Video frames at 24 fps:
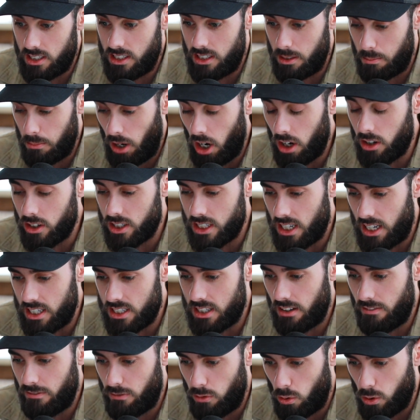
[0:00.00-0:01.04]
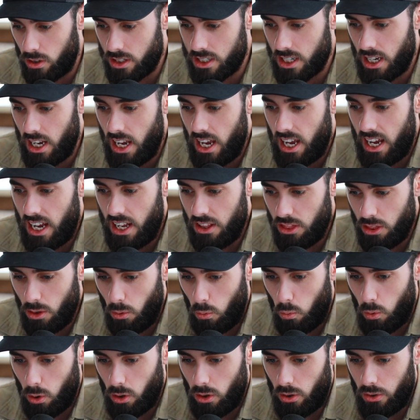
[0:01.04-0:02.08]
democratizing force in the
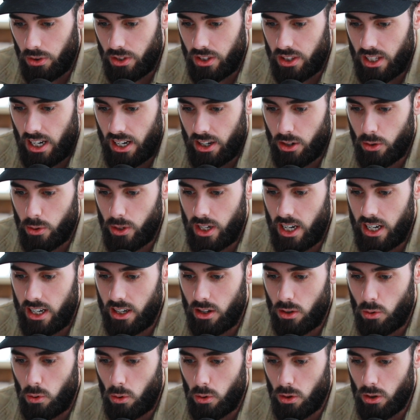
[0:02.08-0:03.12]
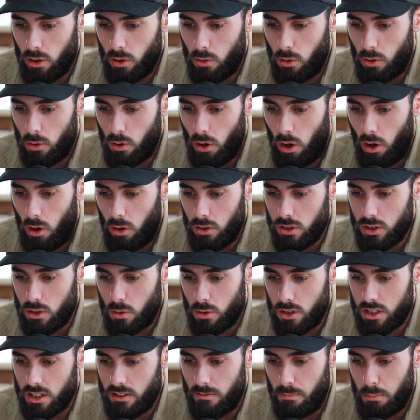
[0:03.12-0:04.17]
world that created, quote-unquote, all
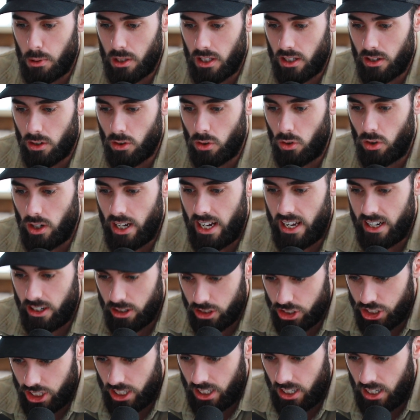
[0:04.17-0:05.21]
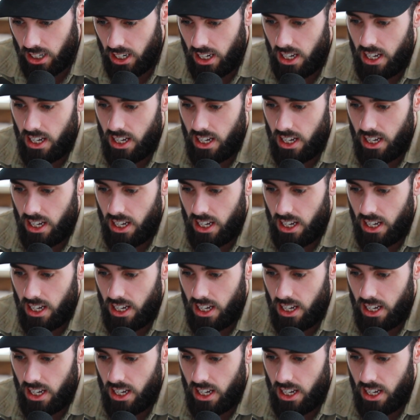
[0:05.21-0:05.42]
sorts of political energy